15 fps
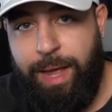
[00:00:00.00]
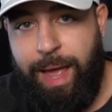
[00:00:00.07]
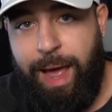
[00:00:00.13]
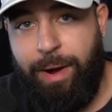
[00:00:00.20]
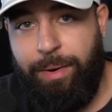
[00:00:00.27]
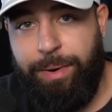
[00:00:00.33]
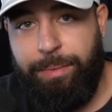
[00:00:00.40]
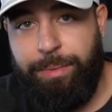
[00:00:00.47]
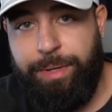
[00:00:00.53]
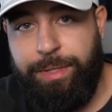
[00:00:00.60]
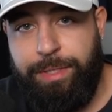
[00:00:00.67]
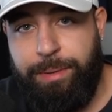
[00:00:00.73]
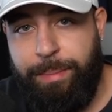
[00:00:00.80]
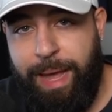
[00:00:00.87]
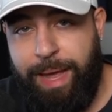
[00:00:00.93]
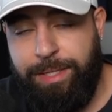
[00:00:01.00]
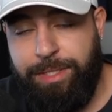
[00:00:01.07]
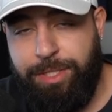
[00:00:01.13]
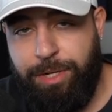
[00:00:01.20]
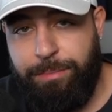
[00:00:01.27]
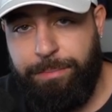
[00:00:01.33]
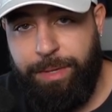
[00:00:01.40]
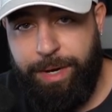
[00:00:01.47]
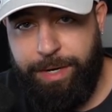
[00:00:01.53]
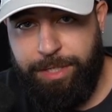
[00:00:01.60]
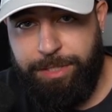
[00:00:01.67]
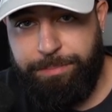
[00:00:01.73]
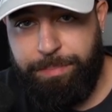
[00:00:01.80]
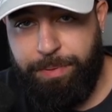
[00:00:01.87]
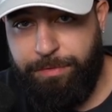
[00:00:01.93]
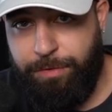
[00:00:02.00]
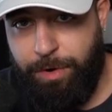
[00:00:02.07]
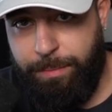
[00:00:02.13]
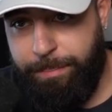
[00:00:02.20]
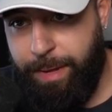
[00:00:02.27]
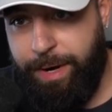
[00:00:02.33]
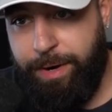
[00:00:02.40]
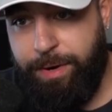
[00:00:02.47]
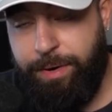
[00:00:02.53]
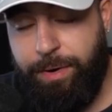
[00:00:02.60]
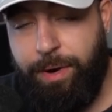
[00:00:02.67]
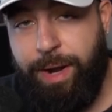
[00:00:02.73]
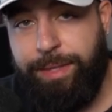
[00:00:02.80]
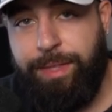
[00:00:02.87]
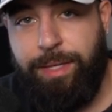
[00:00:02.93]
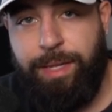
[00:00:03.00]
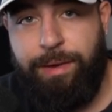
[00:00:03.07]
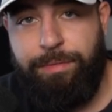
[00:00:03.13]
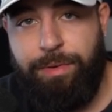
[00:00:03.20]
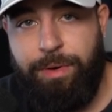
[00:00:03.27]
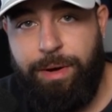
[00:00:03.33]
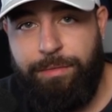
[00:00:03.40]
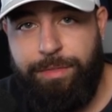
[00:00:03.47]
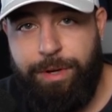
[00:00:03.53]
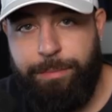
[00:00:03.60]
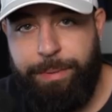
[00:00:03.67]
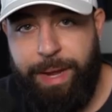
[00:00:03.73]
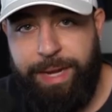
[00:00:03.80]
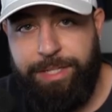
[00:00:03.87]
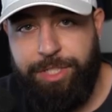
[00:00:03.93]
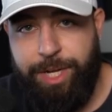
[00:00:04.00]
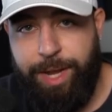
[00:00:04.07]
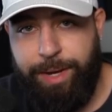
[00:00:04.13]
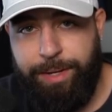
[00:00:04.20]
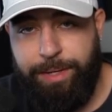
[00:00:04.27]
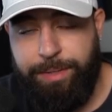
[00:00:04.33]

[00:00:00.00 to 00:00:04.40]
how it would demand certain players perform better or at the level of their paycheck.